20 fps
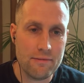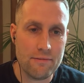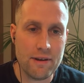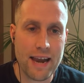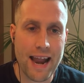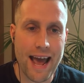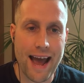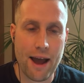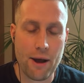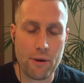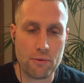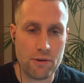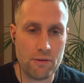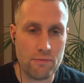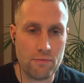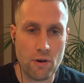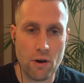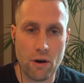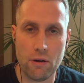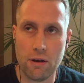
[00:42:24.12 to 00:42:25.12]
now
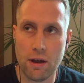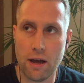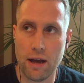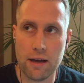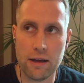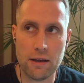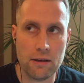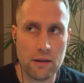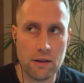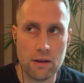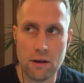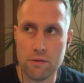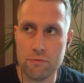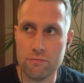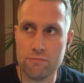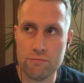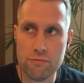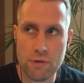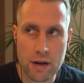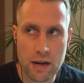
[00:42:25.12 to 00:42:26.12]
you've got like you know
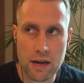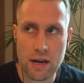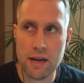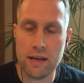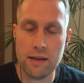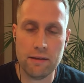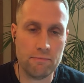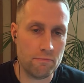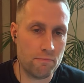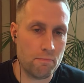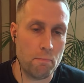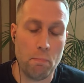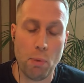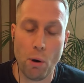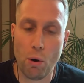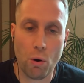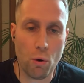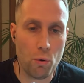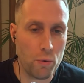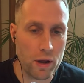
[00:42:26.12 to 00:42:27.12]
really
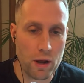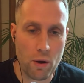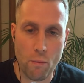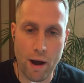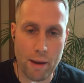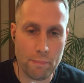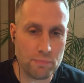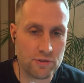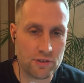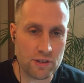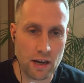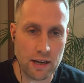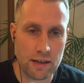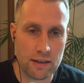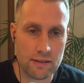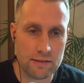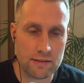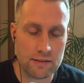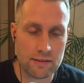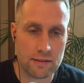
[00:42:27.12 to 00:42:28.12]
boring
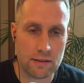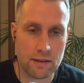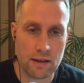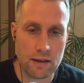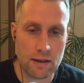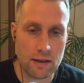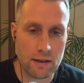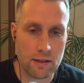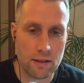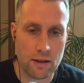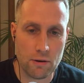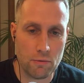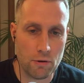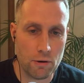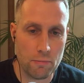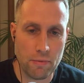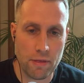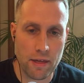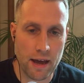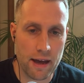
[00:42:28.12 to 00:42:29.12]
websites uh, that are
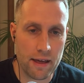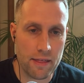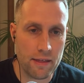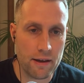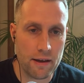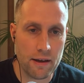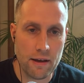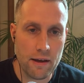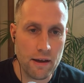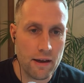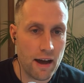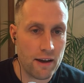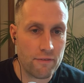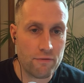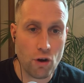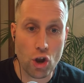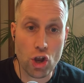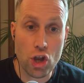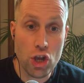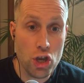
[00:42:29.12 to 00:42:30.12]
up there that have
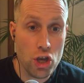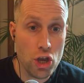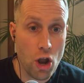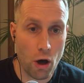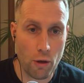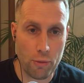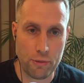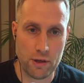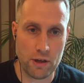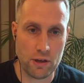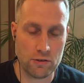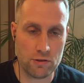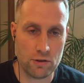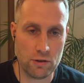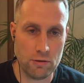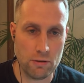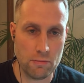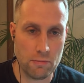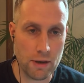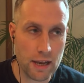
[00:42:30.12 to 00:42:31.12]
got nothing
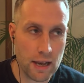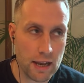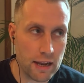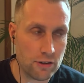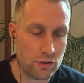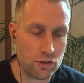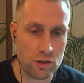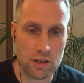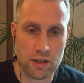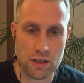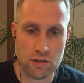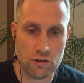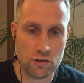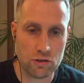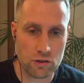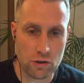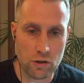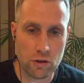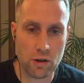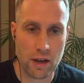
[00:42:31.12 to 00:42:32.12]
to them. Literally, they
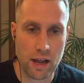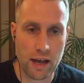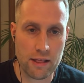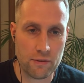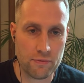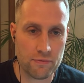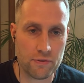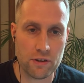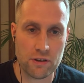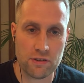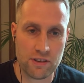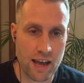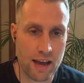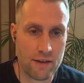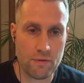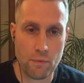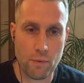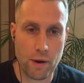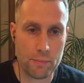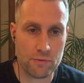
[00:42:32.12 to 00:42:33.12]
just look like the first
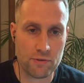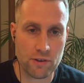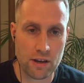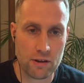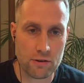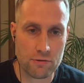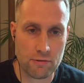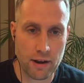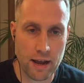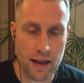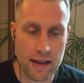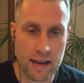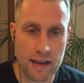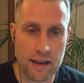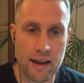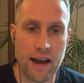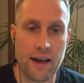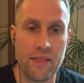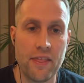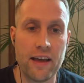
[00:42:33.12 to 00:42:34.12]
ever website
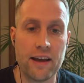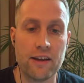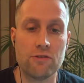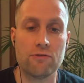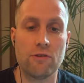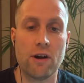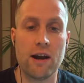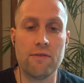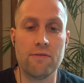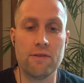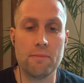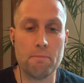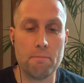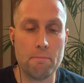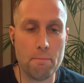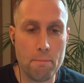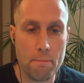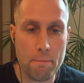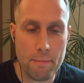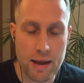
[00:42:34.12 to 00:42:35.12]
created, and they are
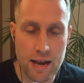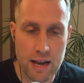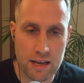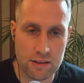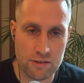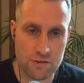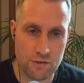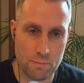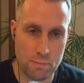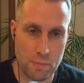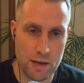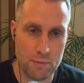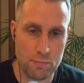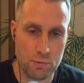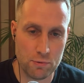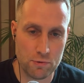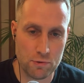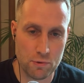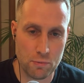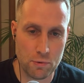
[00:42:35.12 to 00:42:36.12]
driving millions of
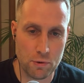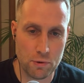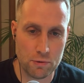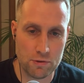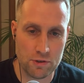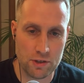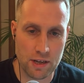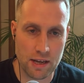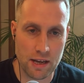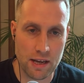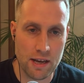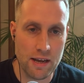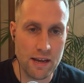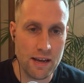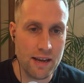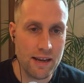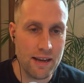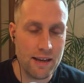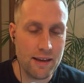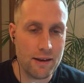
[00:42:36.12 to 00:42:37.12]
people towards it.
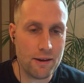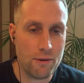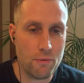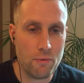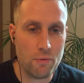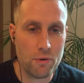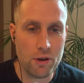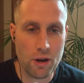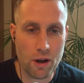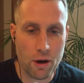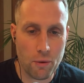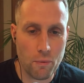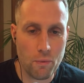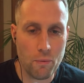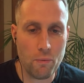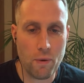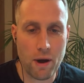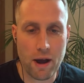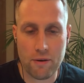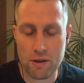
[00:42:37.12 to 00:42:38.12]
You know,
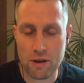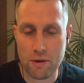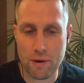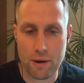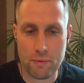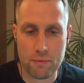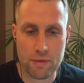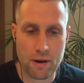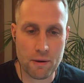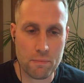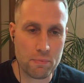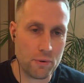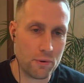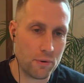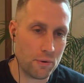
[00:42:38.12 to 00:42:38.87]
where are you at with that,